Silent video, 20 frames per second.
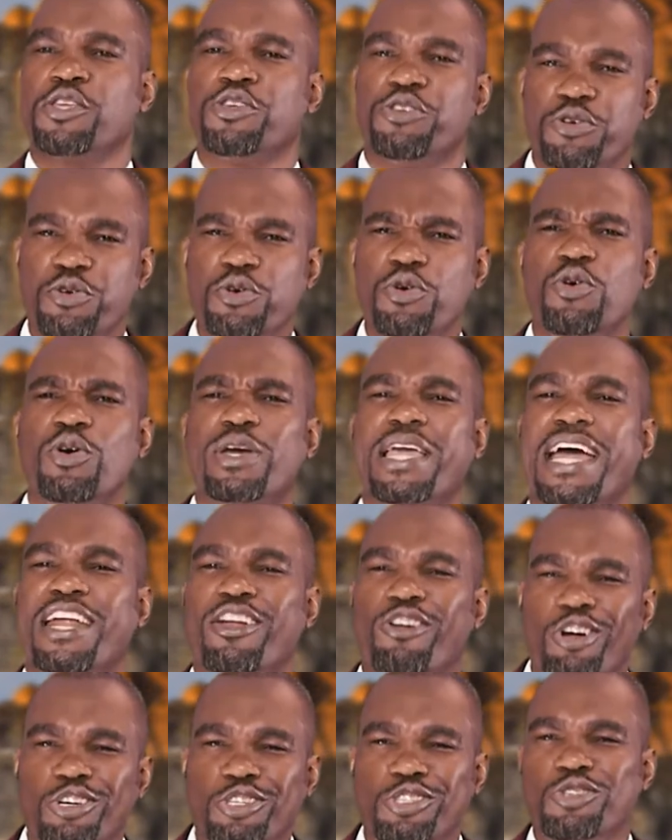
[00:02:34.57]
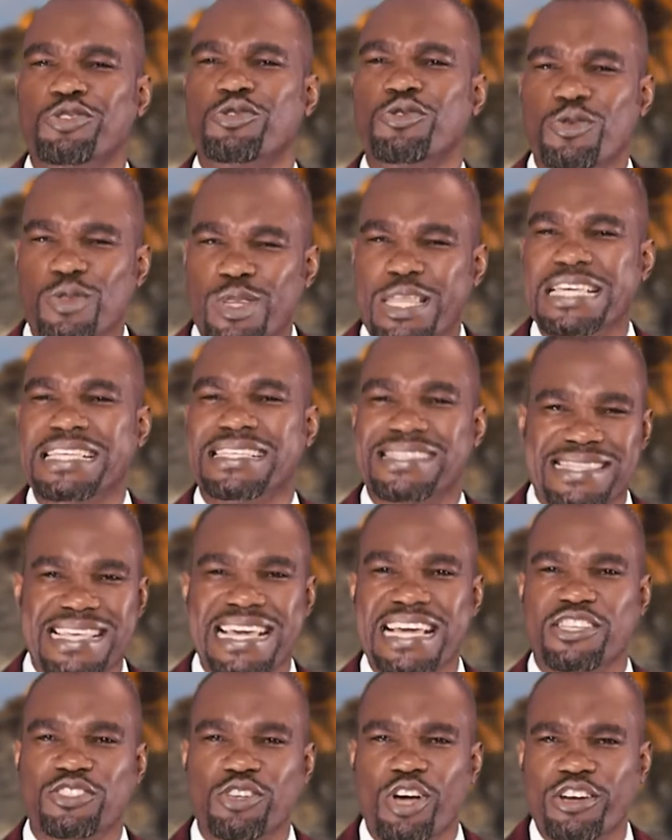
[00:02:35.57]
You cannot do these
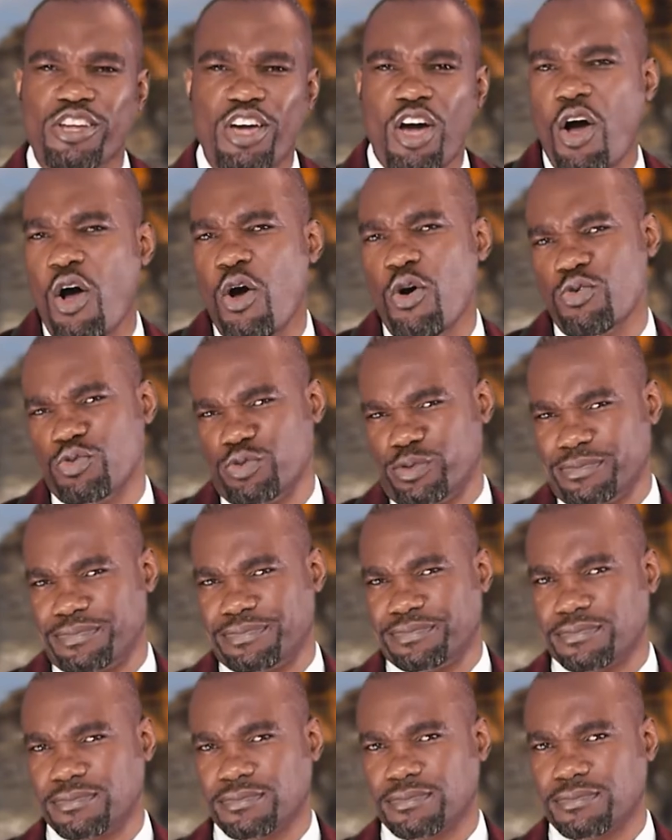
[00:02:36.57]
things on your own.